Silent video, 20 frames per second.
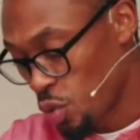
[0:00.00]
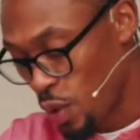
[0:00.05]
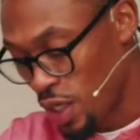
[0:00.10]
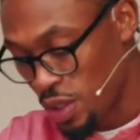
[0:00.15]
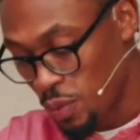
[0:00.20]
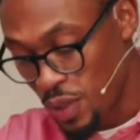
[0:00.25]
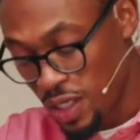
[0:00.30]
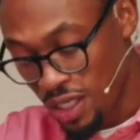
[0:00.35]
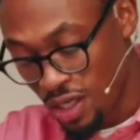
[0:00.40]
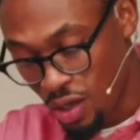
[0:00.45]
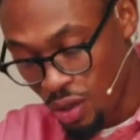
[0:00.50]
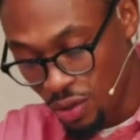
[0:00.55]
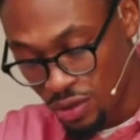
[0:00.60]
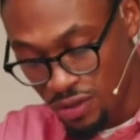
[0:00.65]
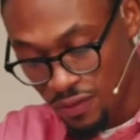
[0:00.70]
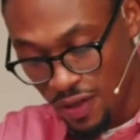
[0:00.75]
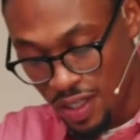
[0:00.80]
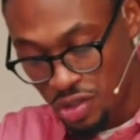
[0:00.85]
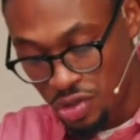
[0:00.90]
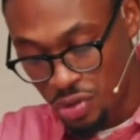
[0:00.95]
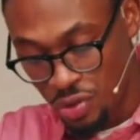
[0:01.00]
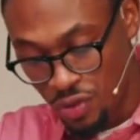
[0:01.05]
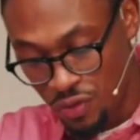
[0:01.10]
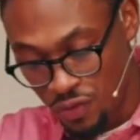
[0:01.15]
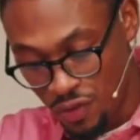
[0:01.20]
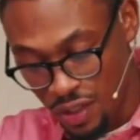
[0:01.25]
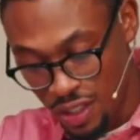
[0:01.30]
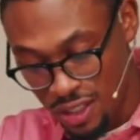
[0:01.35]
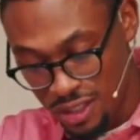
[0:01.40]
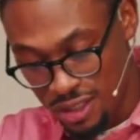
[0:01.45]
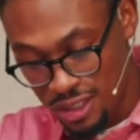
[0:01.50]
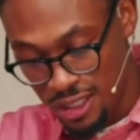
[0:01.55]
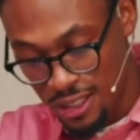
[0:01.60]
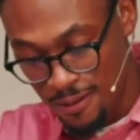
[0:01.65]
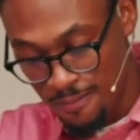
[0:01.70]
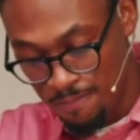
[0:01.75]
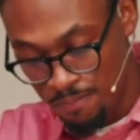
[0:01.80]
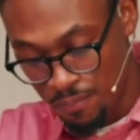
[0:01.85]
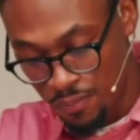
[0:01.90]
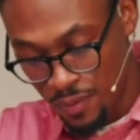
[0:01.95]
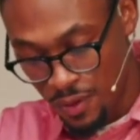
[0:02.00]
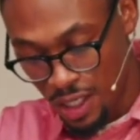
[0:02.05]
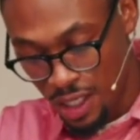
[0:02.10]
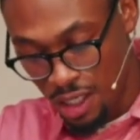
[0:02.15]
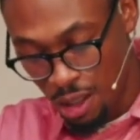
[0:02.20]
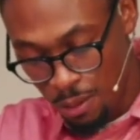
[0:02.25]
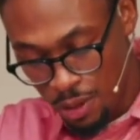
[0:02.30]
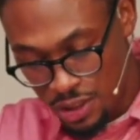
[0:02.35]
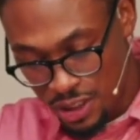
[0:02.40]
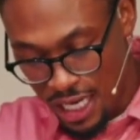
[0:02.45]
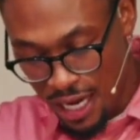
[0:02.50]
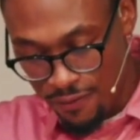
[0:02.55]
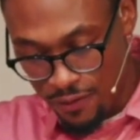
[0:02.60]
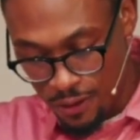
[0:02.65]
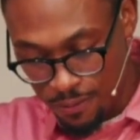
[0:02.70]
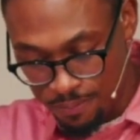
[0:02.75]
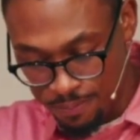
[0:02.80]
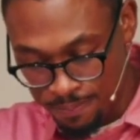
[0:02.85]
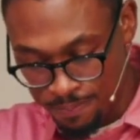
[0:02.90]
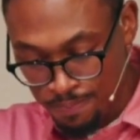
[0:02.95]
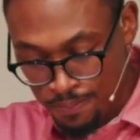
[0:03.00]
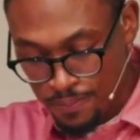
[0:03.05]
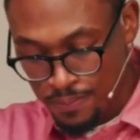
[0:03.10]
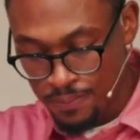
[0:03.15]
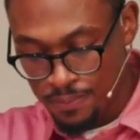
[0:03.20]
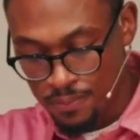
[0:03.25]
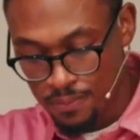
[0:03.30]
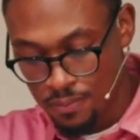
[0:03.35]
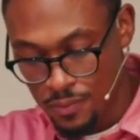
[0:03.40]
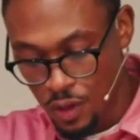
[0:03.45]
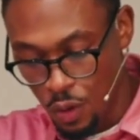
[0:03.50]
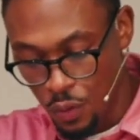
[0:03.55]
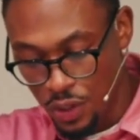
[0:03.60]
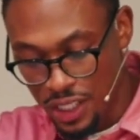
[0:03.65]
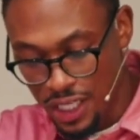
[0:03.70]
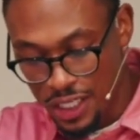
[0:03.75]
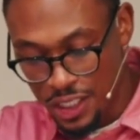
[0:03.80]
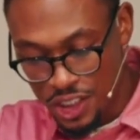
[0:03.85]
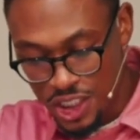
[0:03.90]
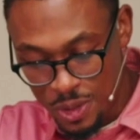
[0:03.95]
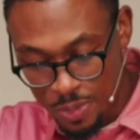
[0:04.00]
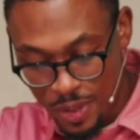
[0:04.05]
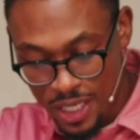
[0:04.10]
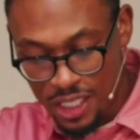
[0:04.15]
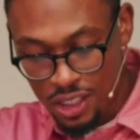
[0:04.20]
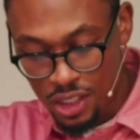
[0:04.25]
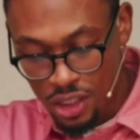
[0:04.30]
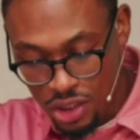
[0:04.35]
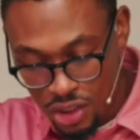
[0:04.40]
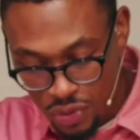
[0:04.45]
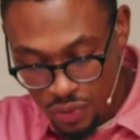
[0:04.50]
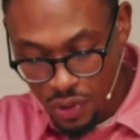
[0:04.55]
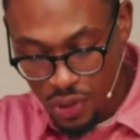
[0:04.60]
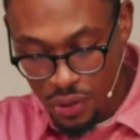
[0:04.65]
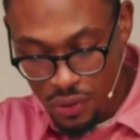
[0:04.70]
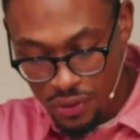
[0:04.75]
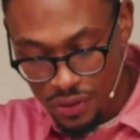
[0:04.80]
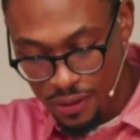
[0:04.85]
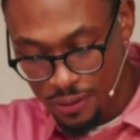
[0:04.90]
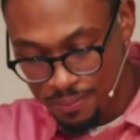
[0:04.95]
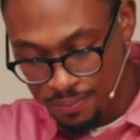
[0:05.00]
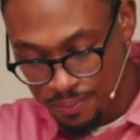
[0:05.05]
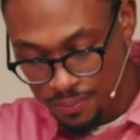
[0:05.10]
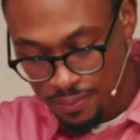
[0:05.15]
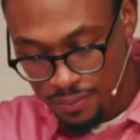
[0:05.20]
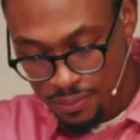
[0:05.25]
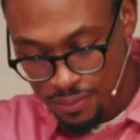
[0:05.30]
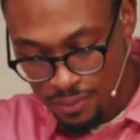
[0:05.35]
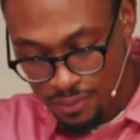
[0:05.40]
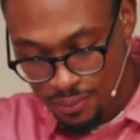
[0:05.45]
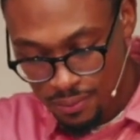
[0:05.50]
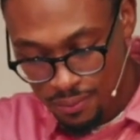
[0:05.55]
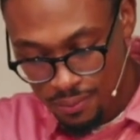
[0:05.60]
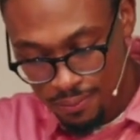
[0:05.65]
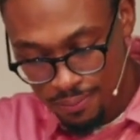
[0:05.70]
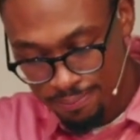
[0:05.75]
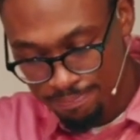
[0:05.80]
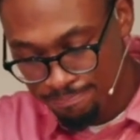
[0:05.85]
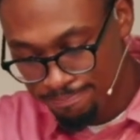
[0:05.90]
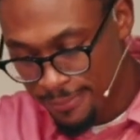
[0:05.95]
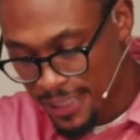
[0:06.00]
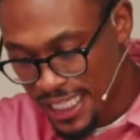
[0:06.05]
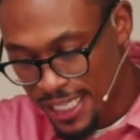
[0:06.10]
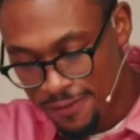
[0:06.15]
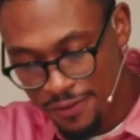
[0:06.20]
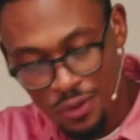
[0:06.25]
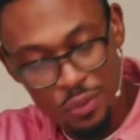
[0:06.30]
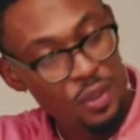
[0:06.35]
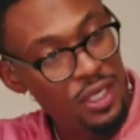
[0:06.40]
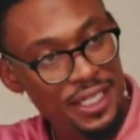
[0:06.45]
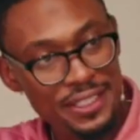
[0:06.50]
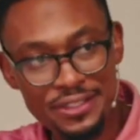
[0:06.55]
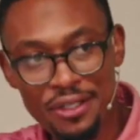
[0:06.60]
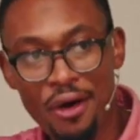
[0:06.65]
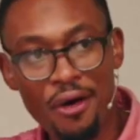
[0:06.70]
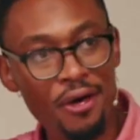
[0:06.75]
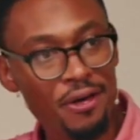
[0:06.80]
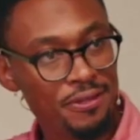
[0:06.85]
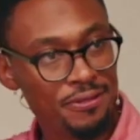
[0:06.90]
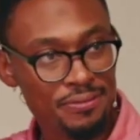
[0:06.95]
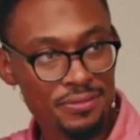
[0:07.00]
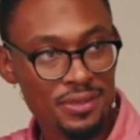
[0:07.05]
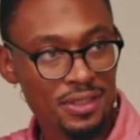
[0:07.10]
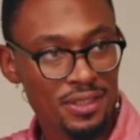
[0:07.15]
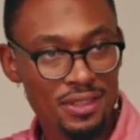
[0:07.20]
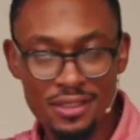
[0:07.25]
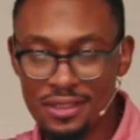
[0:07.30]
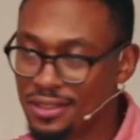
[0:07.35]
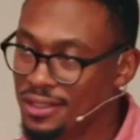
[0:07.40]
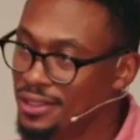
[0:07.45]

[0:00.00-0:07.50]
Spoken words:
So that's a way that we can cultivate truthfulness. Number seven, we need to speak the truth even when it's hard.